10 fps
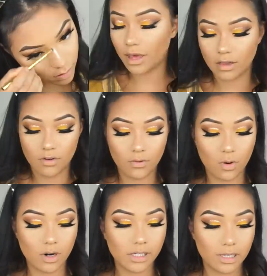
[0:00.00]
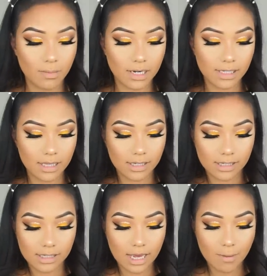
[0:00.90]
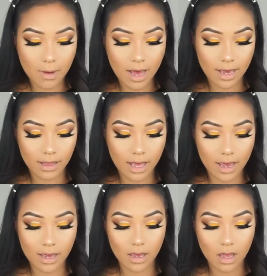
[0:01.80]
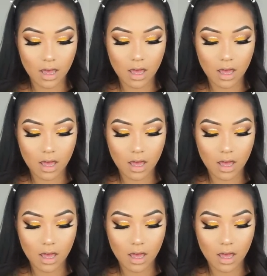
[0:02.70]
And then of course I'm going to take the same highlight